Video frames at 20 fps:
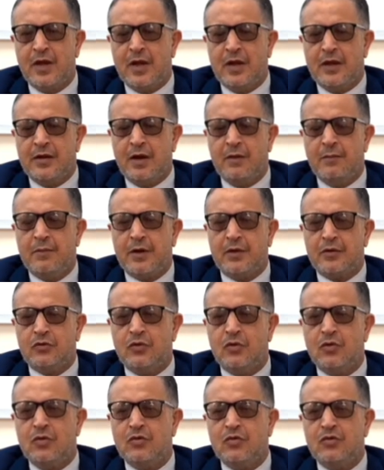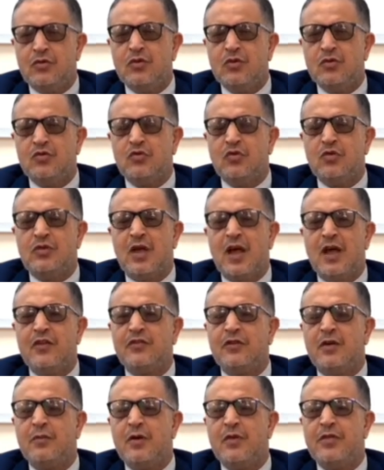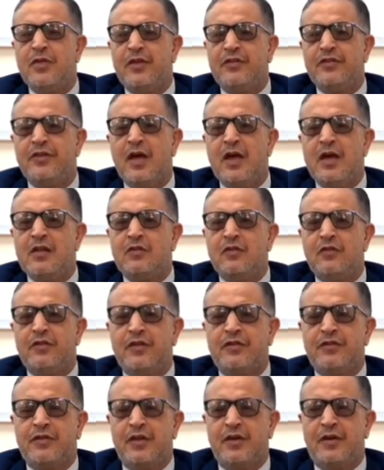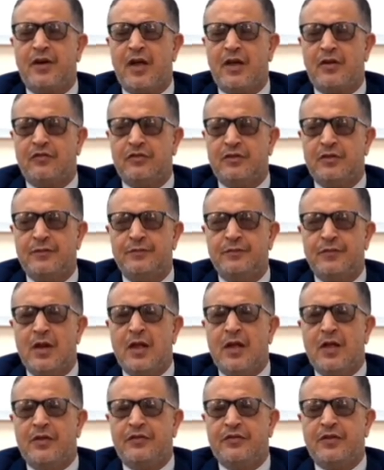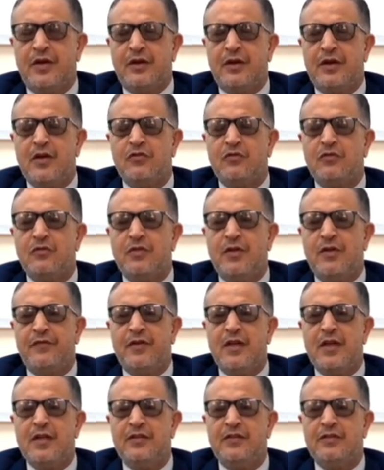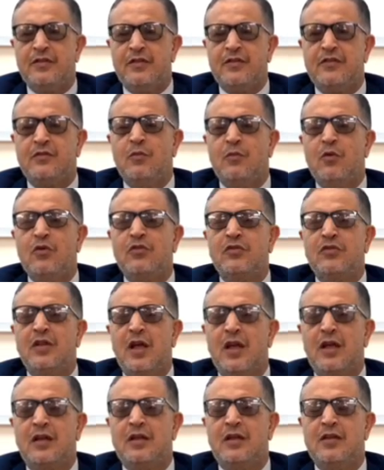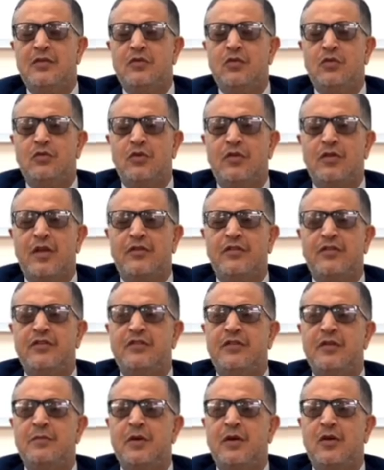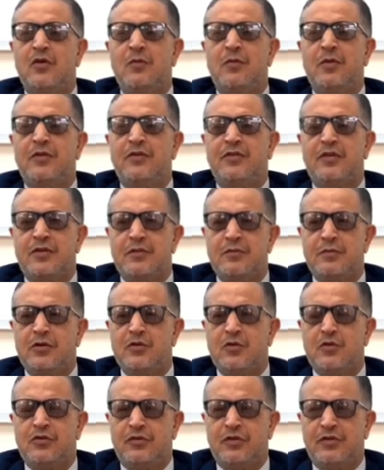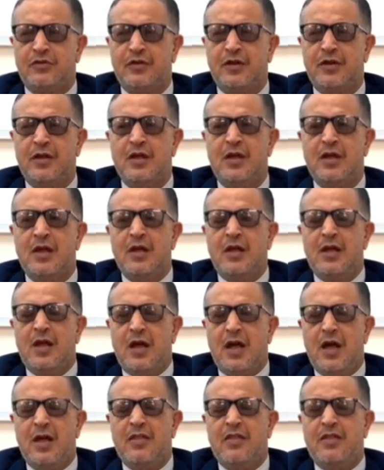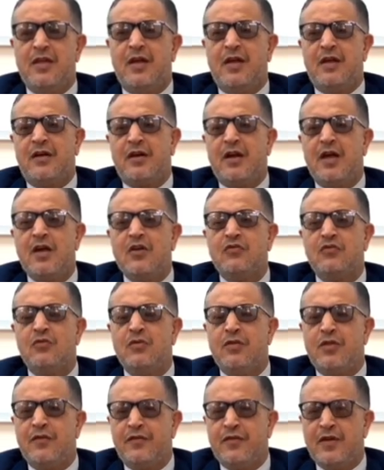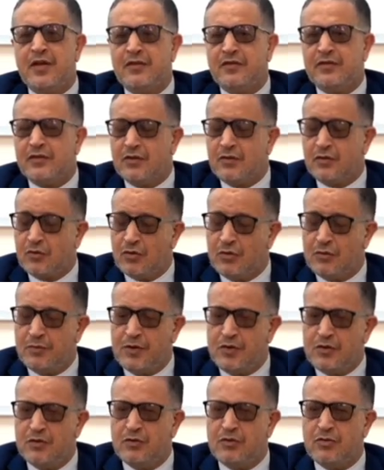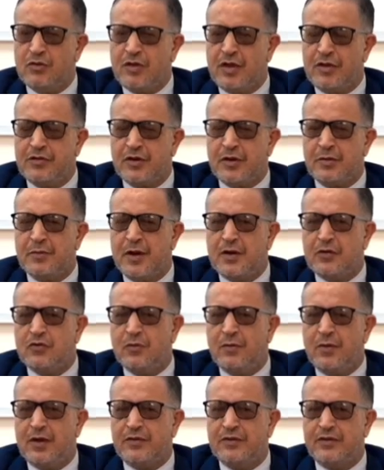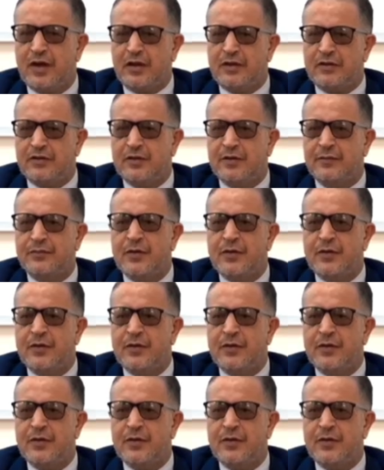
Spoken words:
Number two, you should ask about the site of the skin rash. Skin rash on the face, this is most likely due to the systemic lupus erythematosus. And the rash on the face could be due to the dermatomyosites.